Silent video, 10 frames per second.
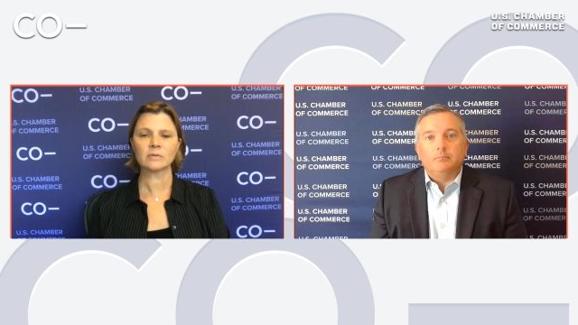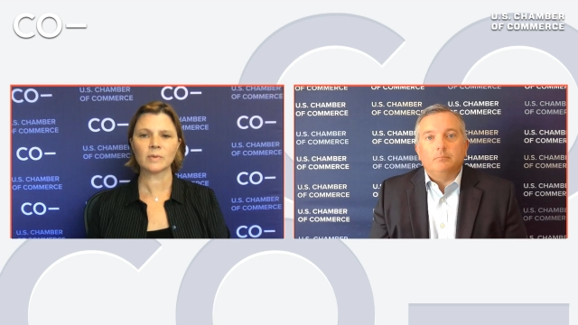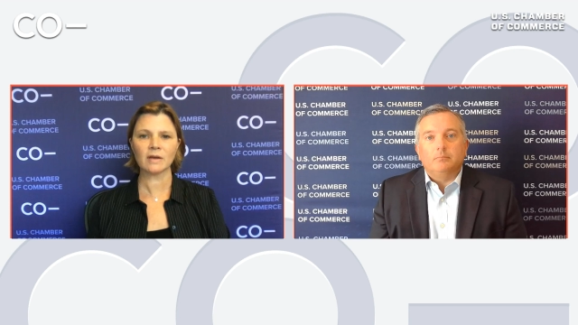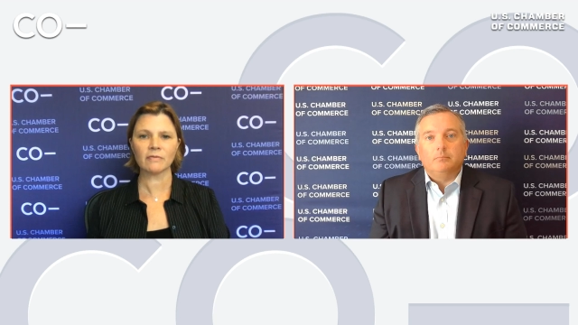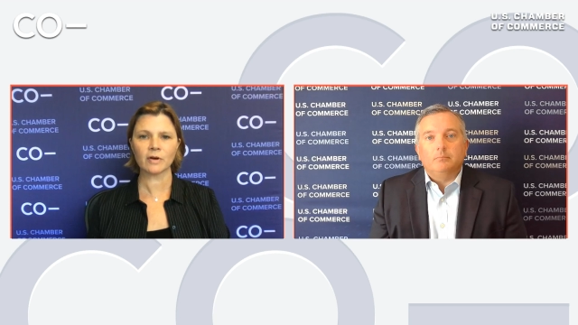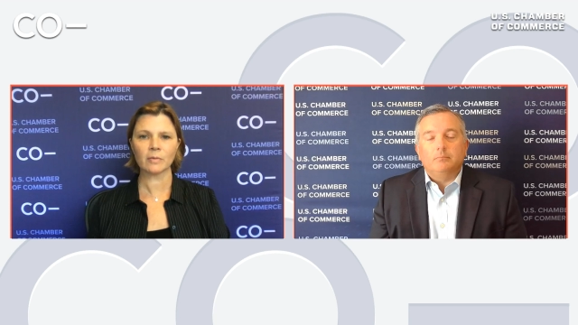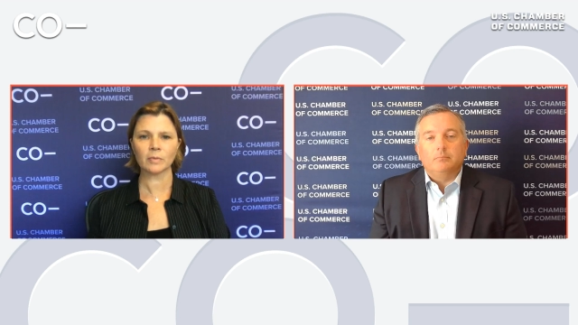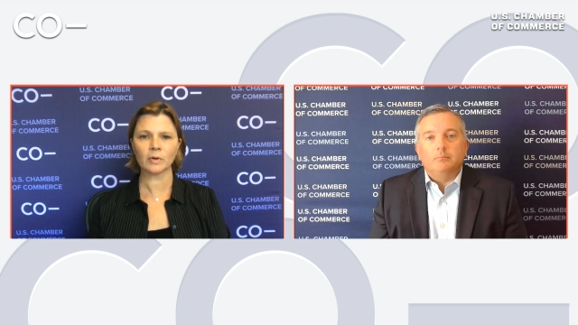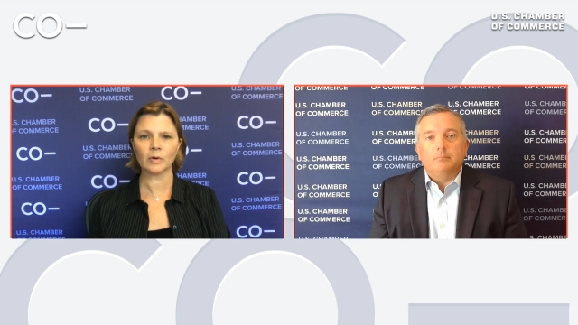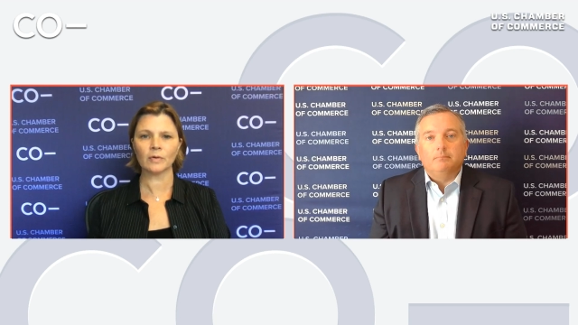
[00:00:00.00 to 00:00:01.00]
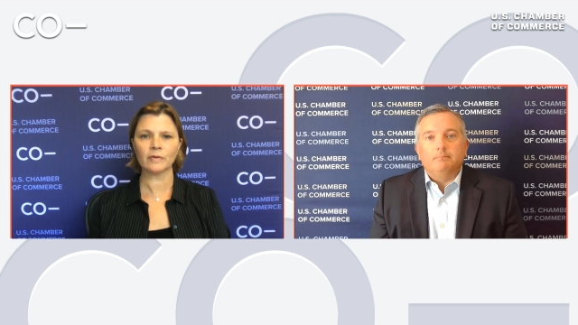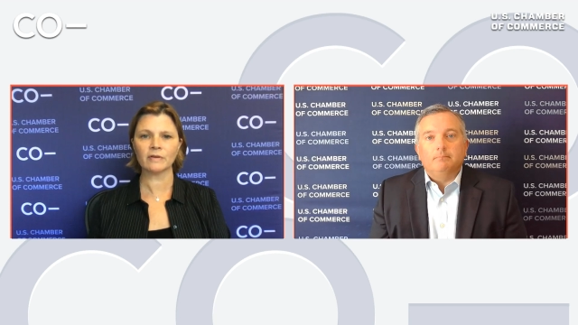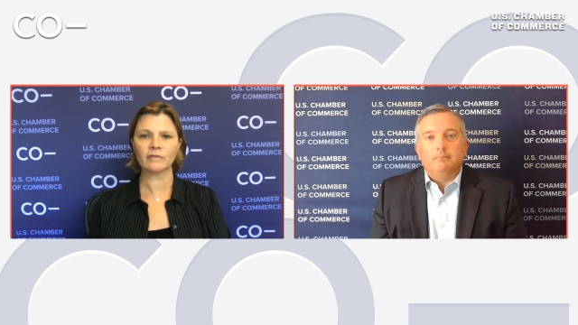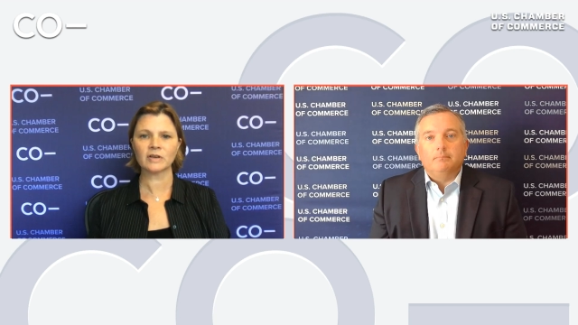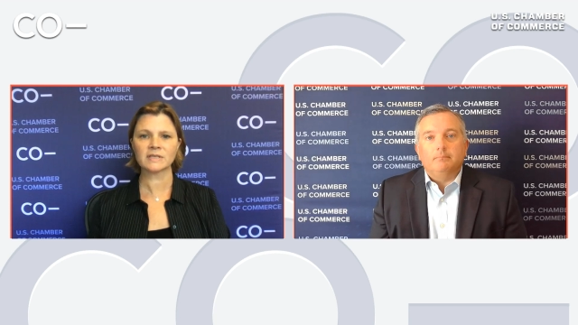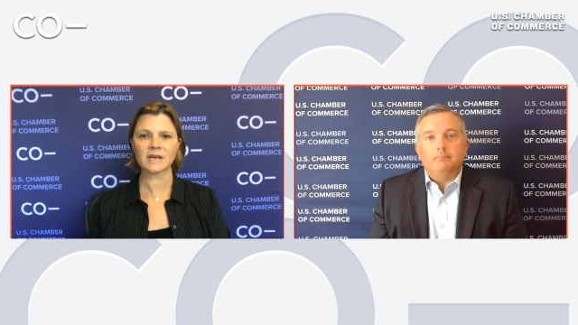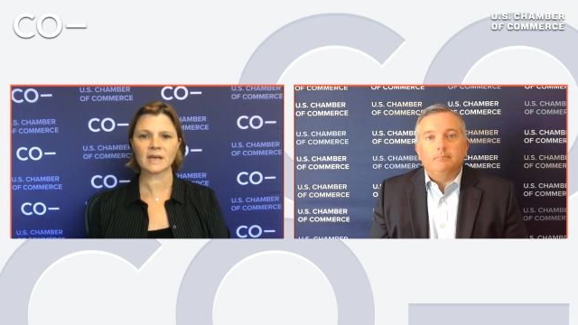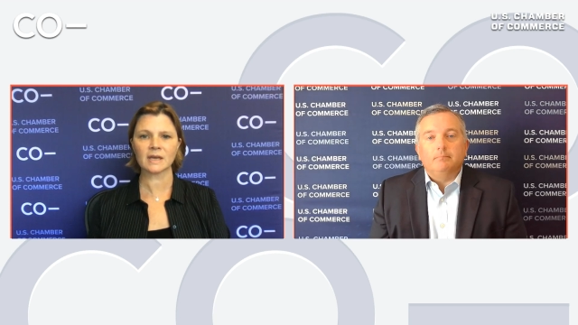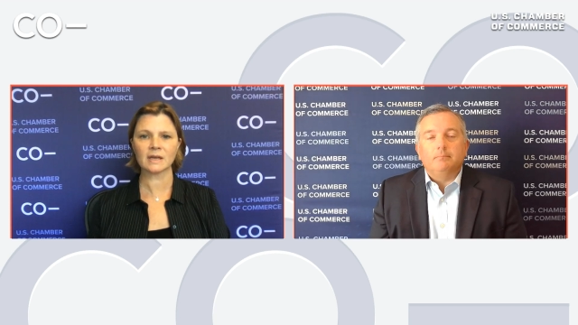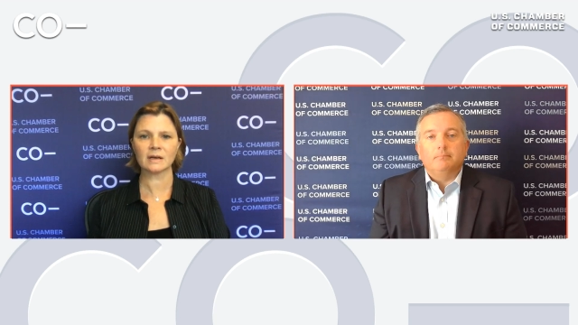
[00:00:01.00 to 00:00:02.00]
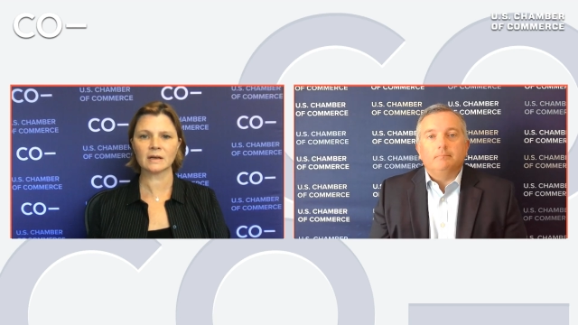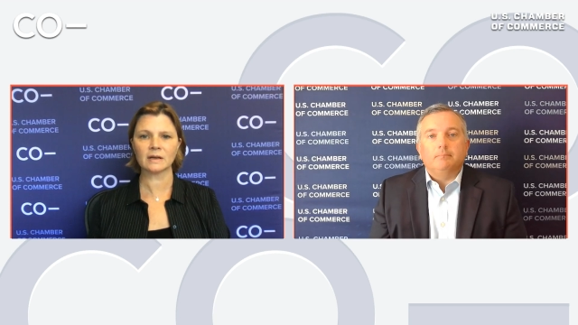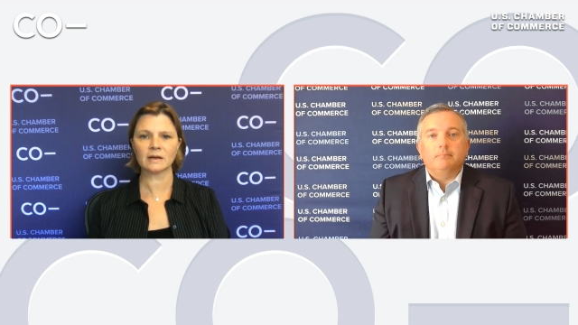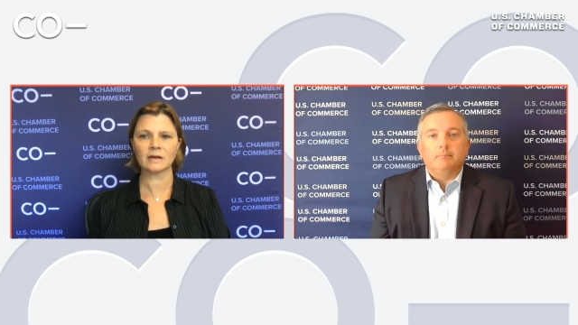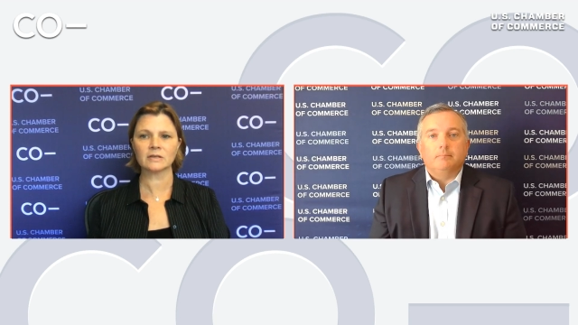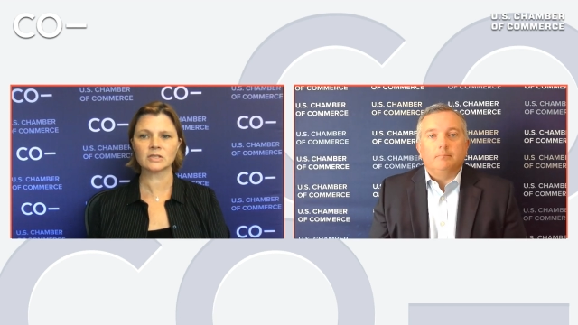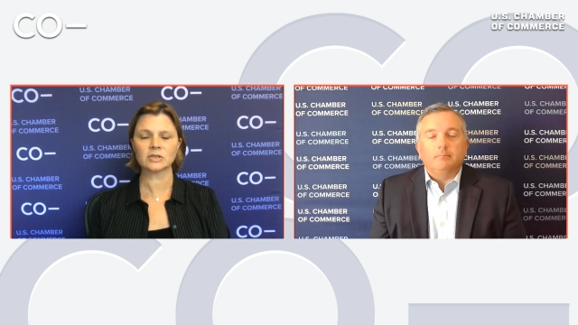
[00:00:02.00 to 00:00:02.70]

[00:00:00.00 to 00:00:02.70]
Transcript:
Speaker 1: away from COVID for a second uh,